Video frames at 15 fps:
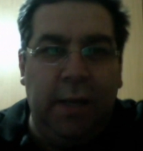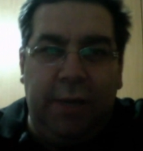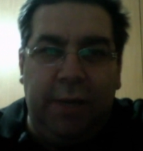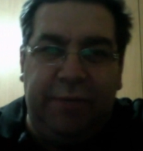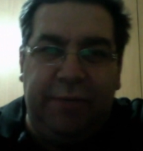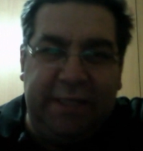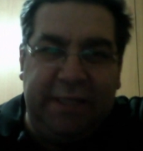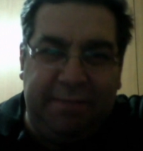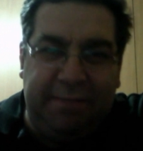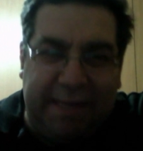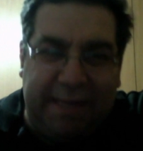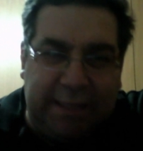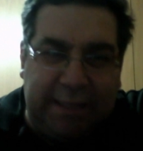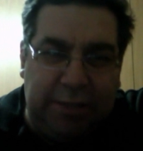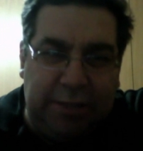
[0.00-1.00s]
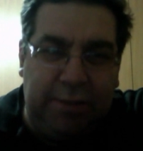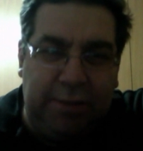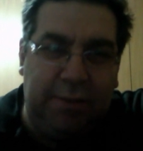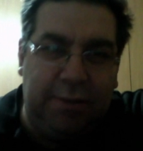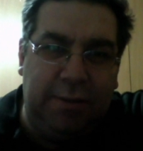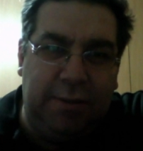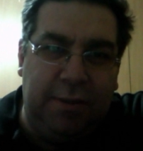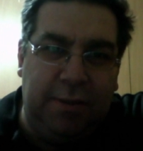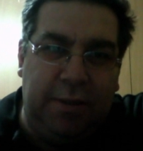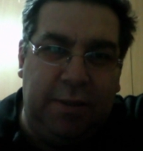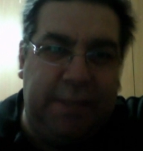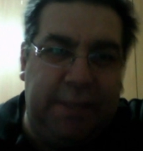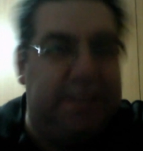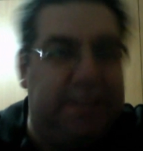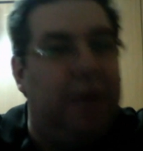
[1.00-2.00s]
This message
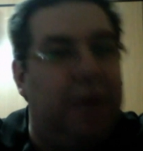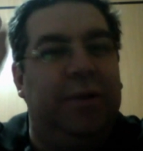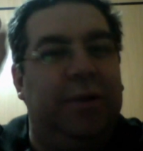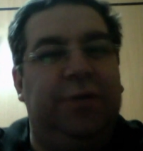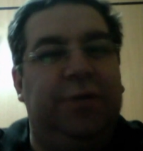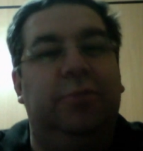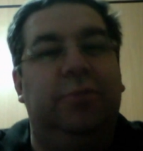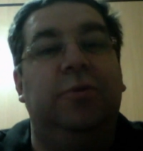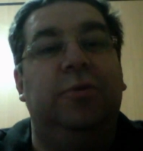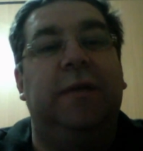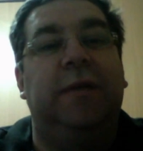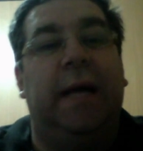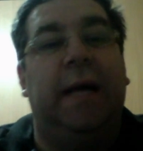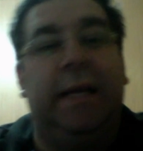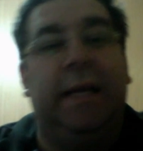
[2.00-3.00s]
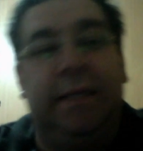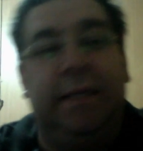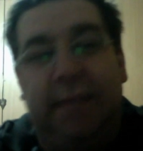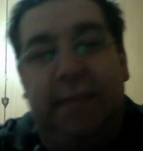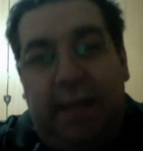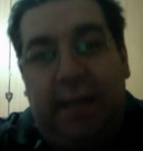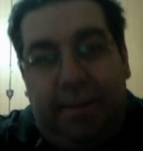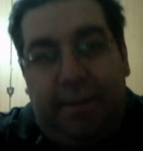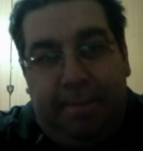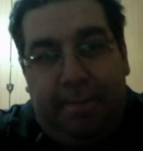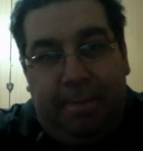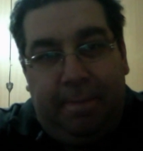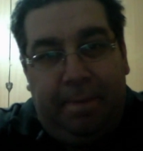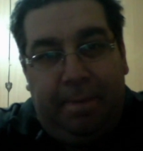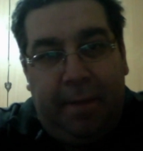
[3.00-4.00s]
is not only to Musa alayhi salam.
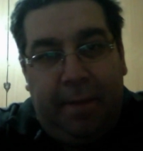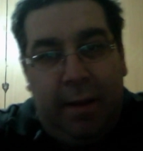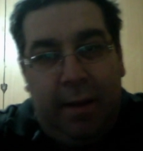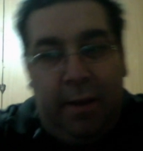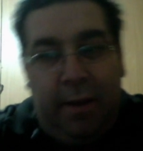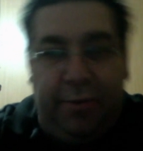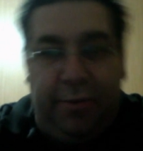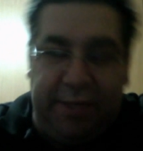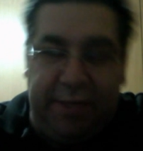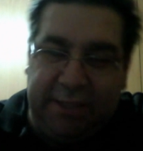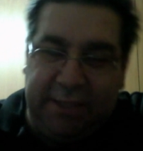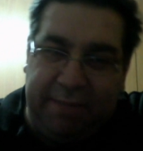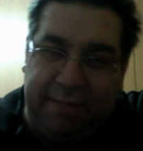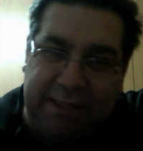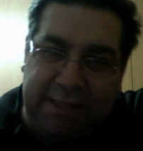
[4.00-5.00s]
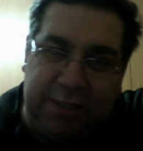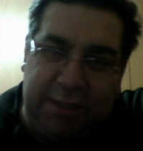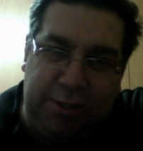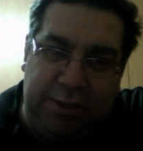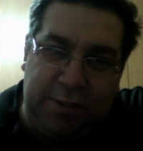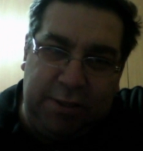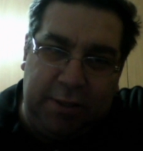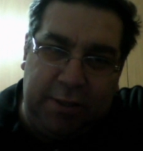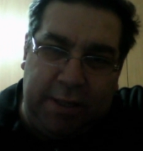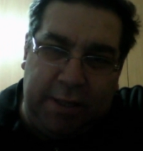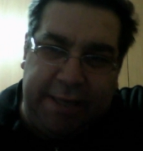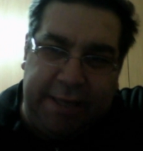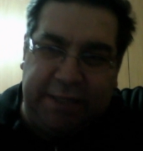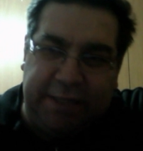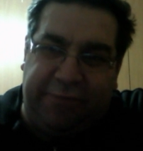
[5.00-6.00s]
This message
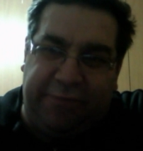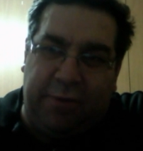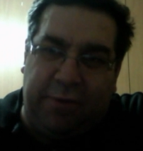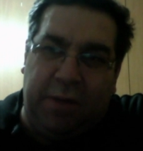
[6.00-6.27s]
is from